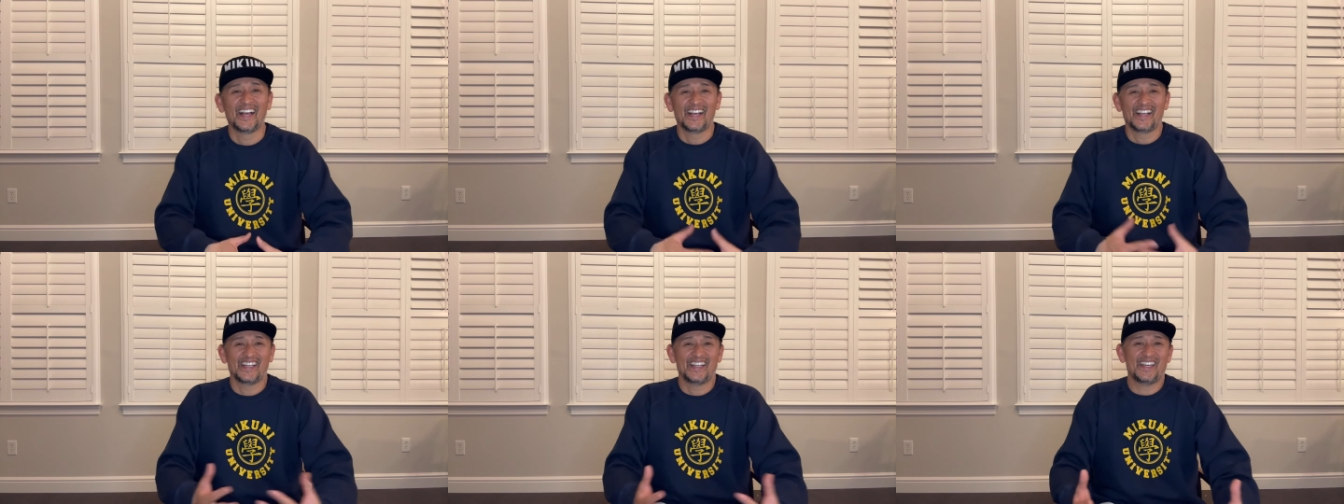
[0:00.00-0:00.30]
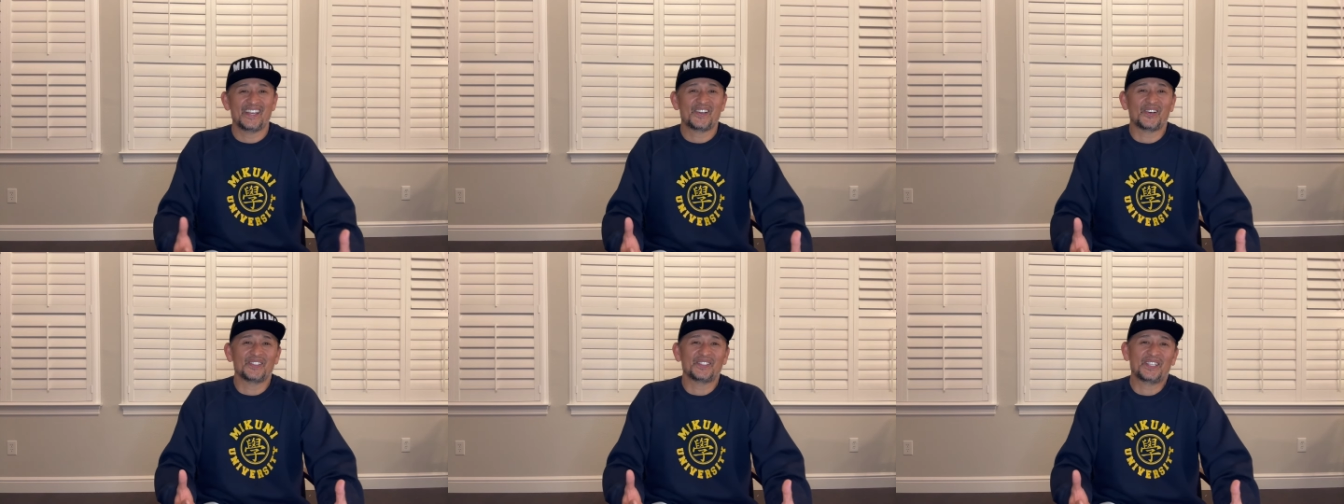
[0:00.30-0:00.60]

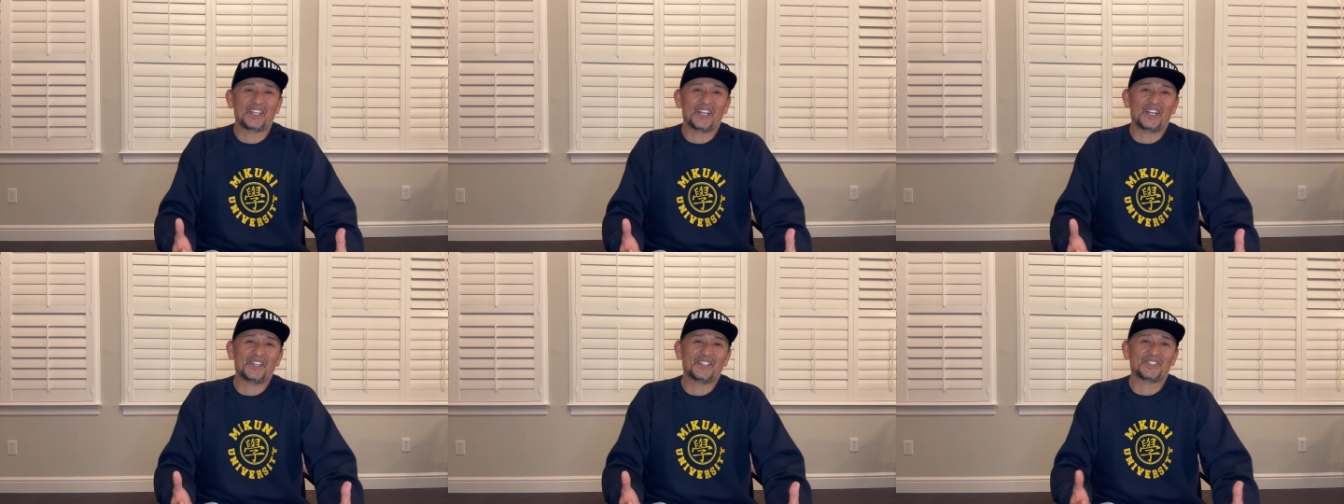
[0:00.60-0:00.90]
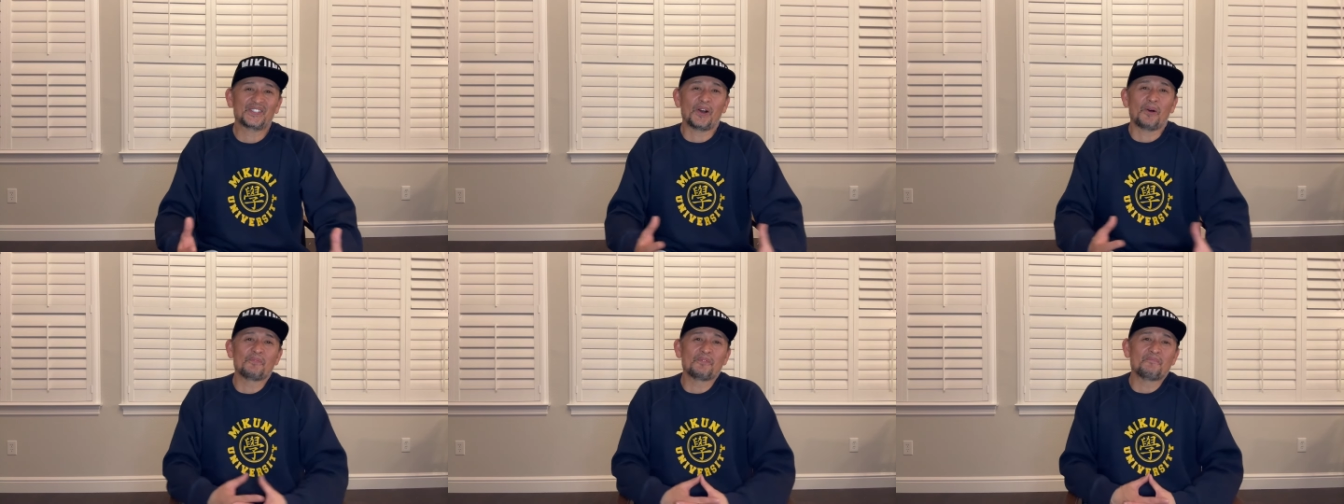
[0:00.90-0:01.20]
he
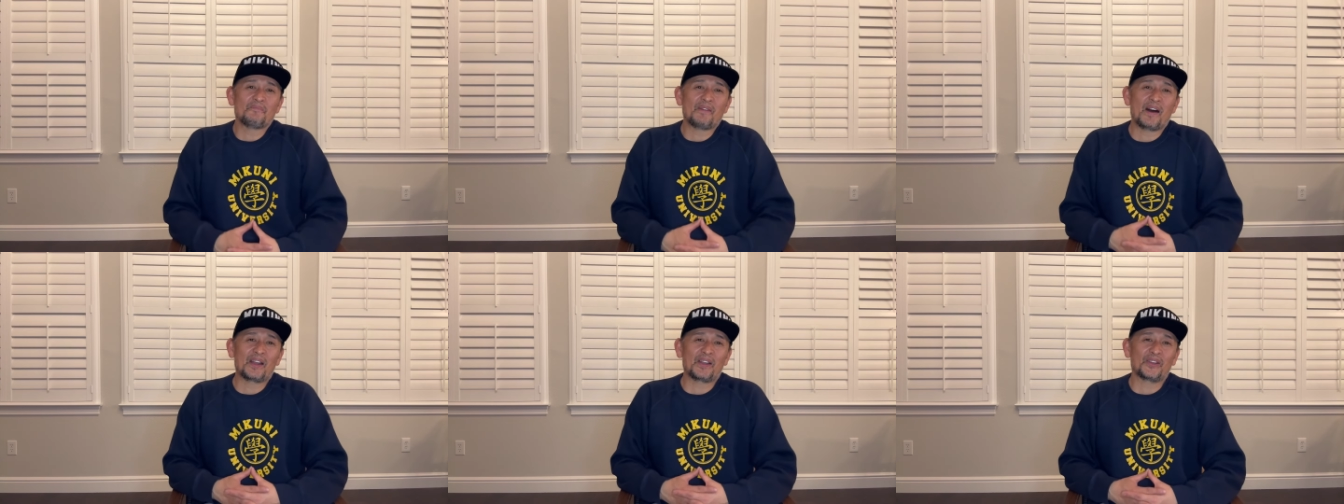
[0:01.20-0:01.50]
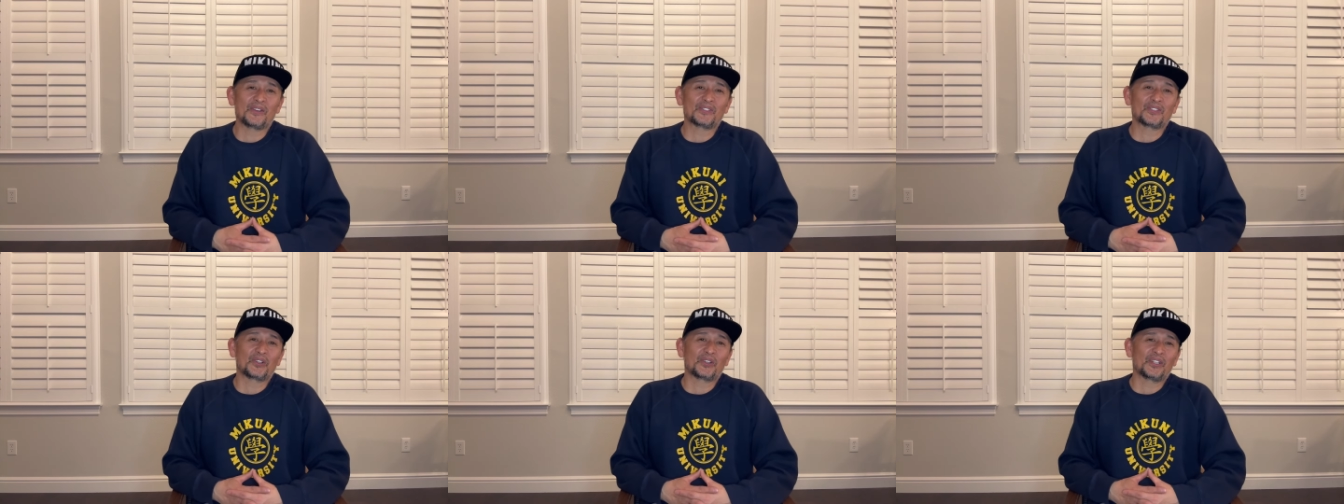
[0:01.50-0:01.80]
continues to open
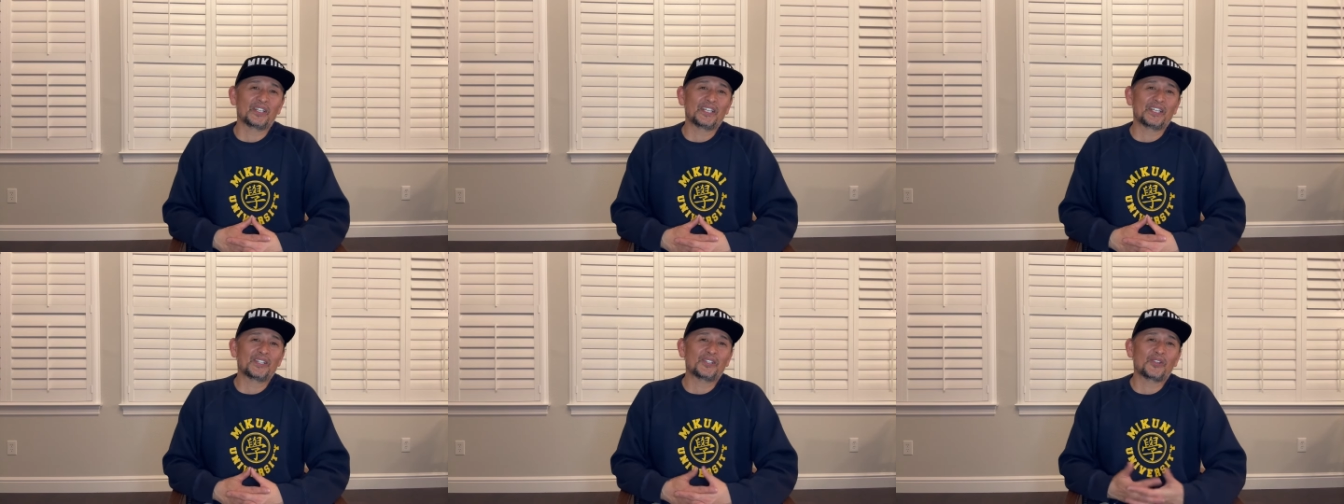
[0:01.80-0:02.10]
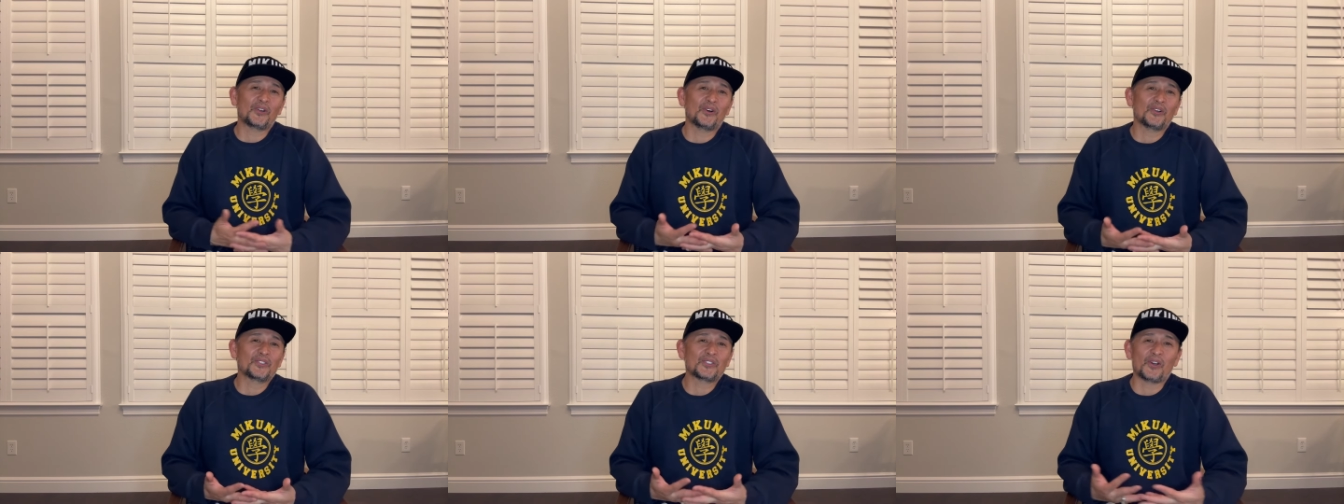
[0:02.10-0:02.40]
Mario's early
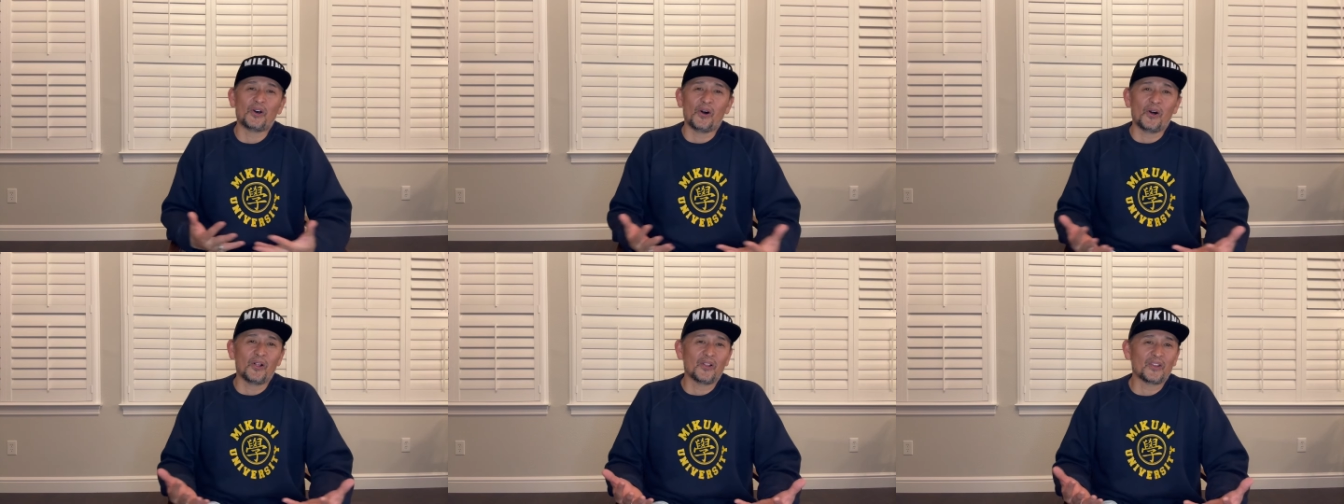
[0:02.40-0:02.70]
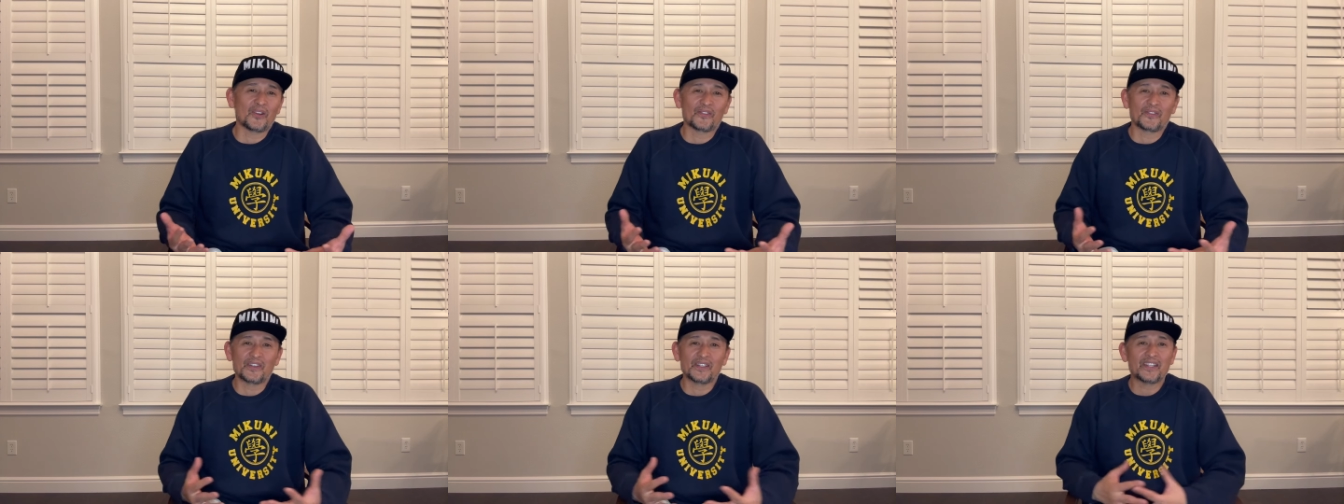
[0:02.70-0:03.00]
toast
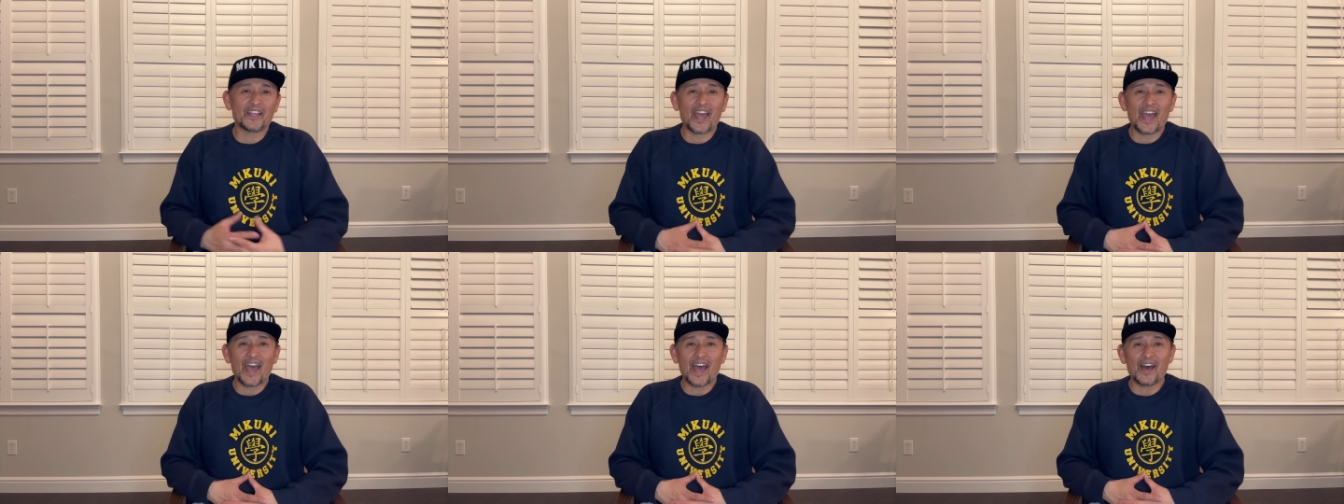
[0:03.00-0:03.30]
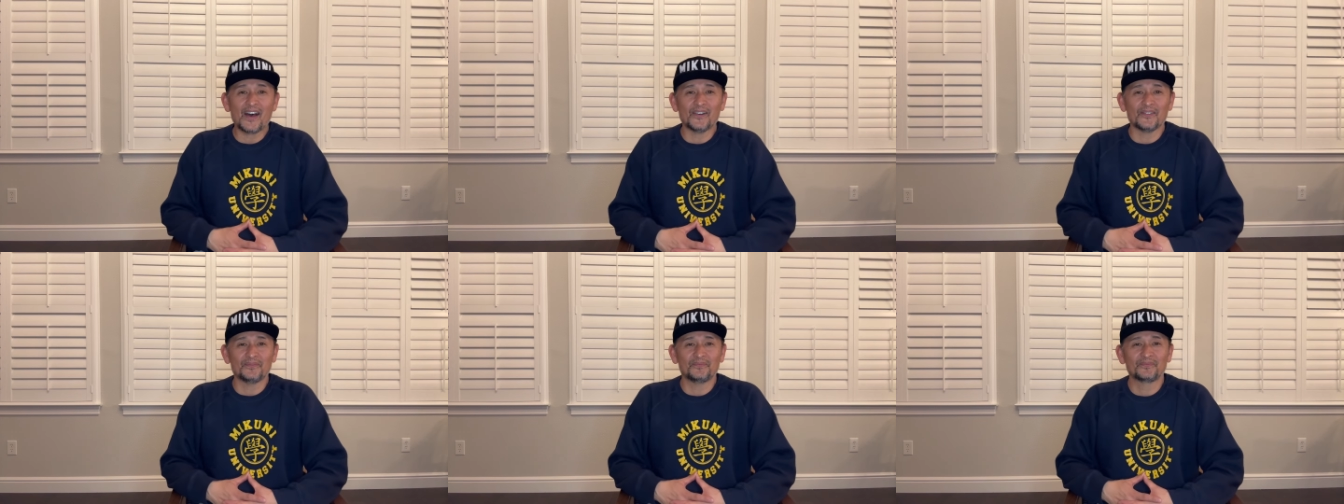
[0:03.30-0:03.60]
all over
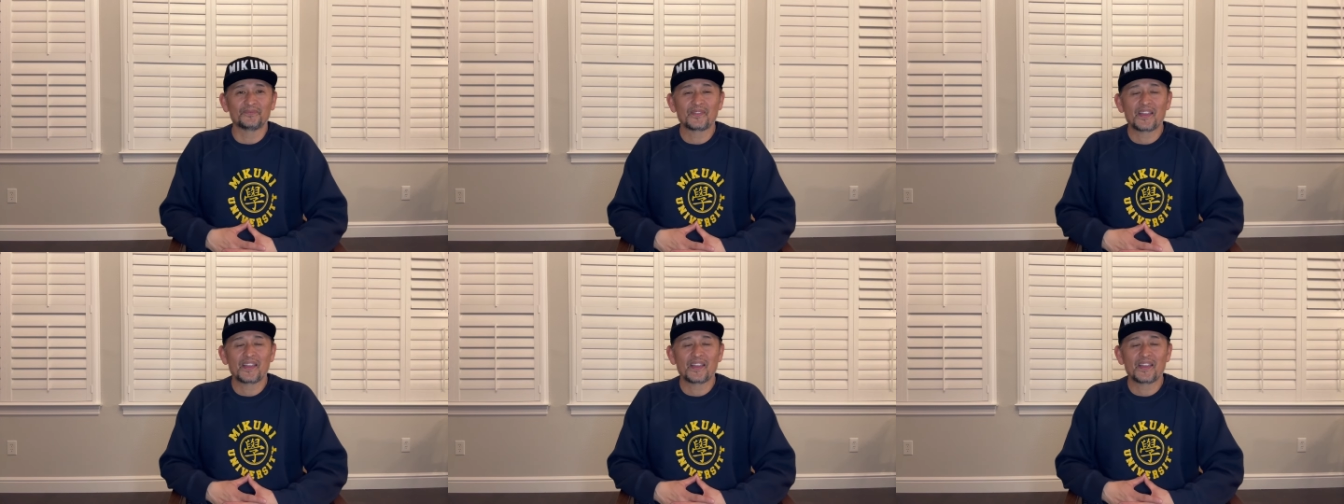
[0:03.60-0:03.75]
town.